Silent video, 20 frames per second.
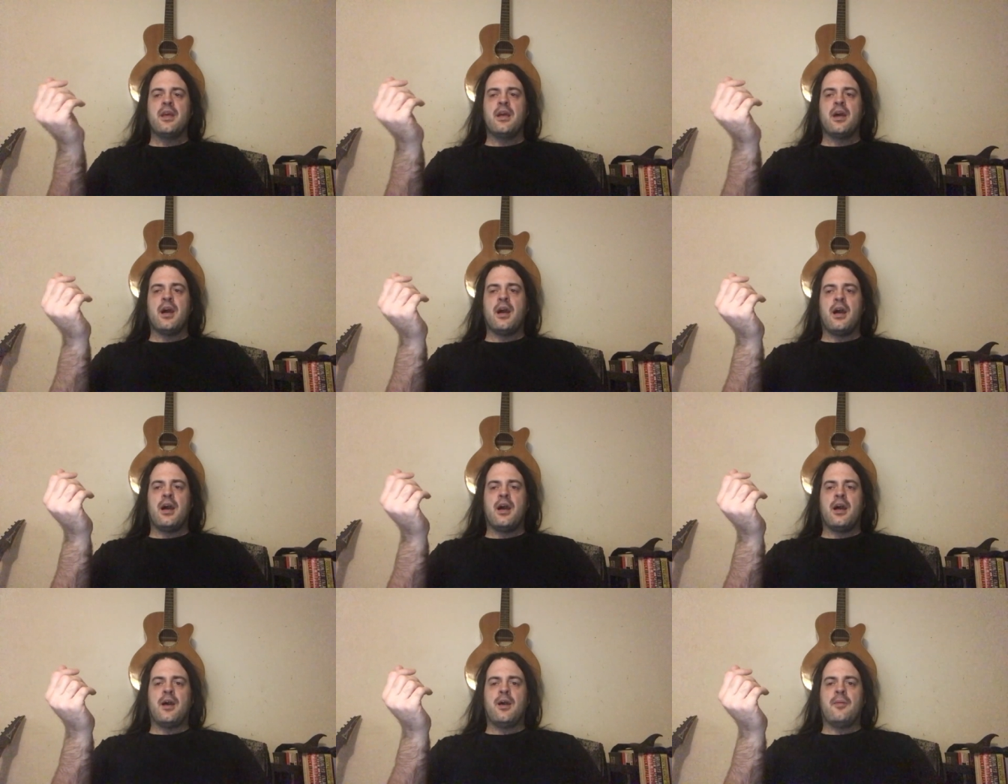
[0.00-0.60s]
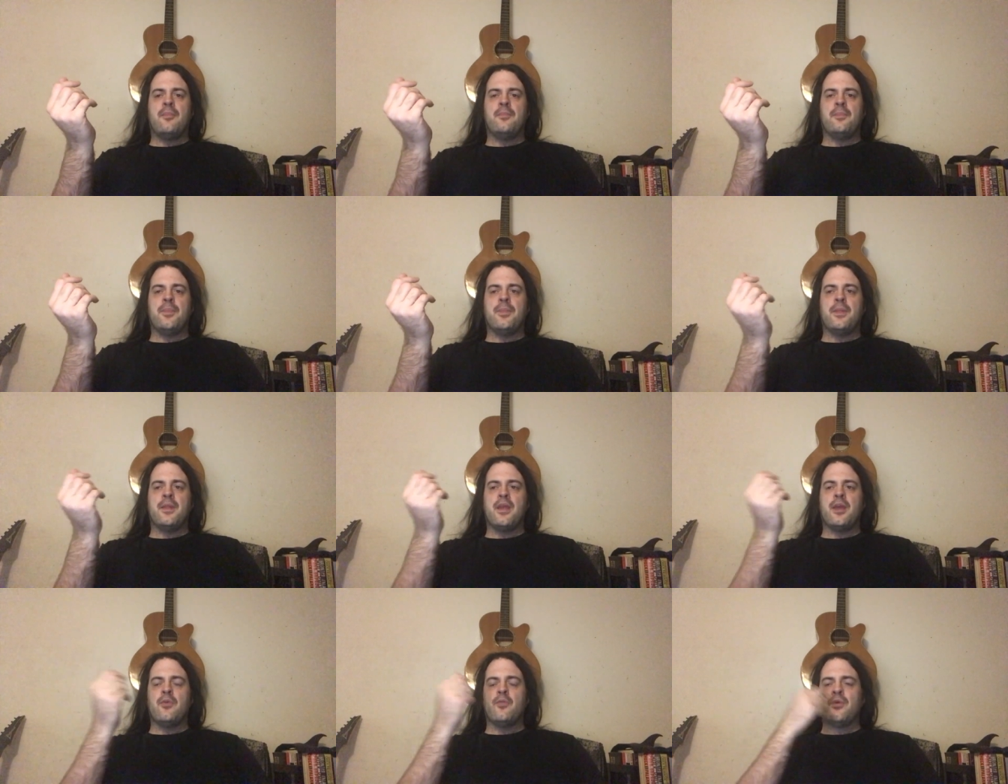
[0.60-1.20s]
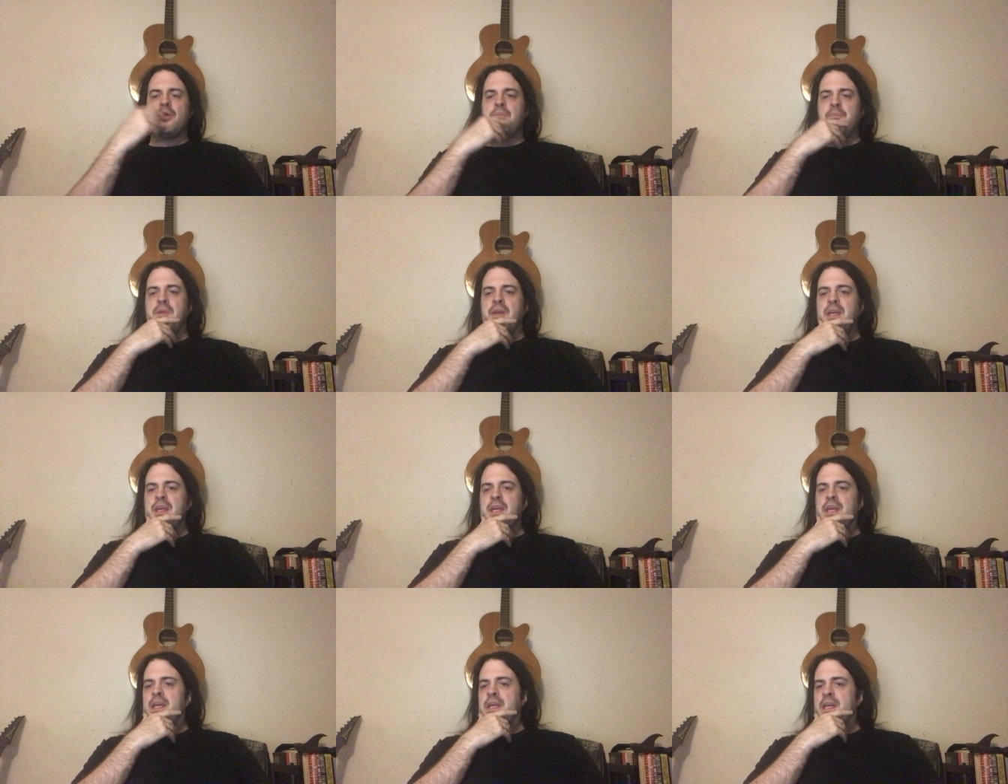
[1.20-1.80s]
um, it would
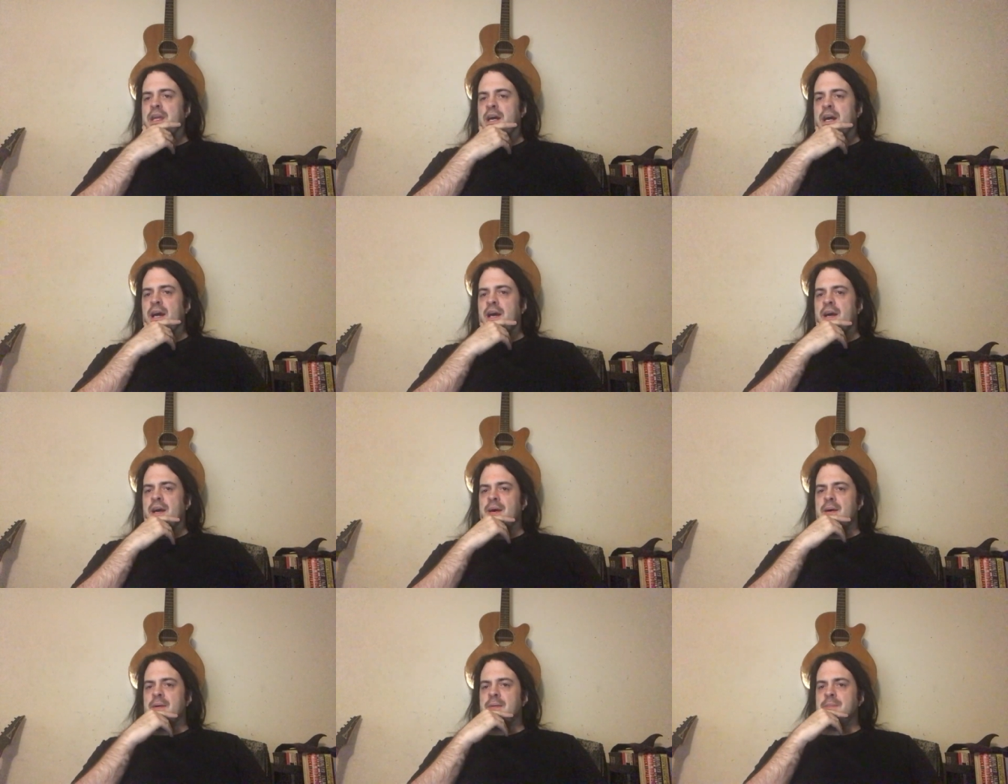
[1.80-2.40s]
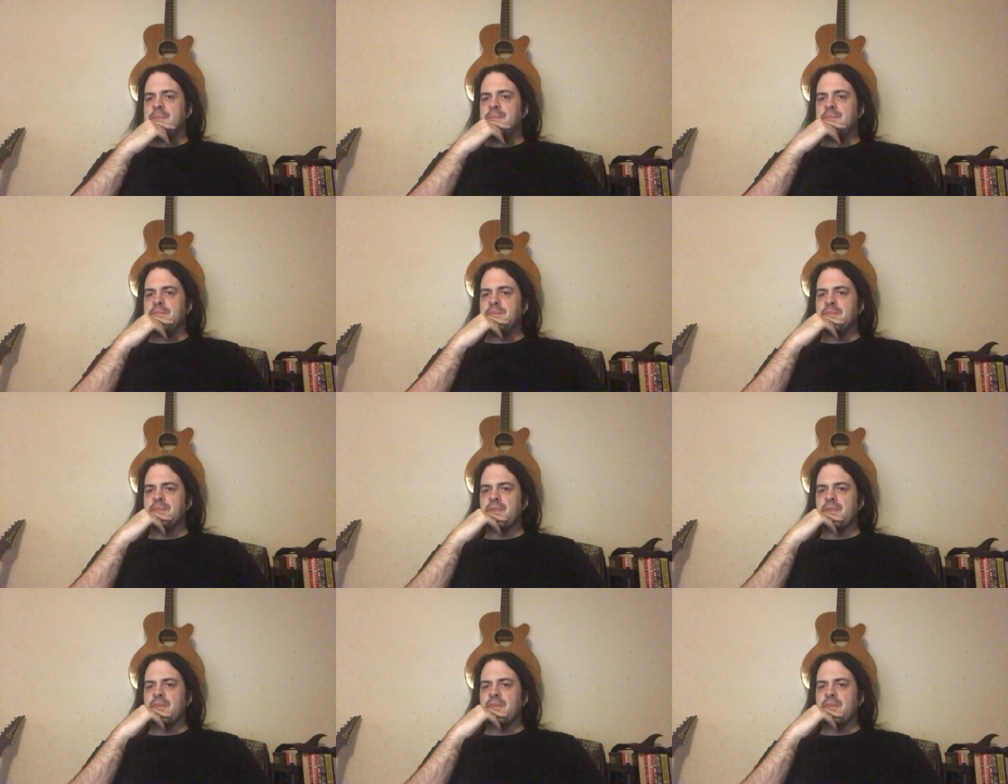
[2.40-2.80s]
be um,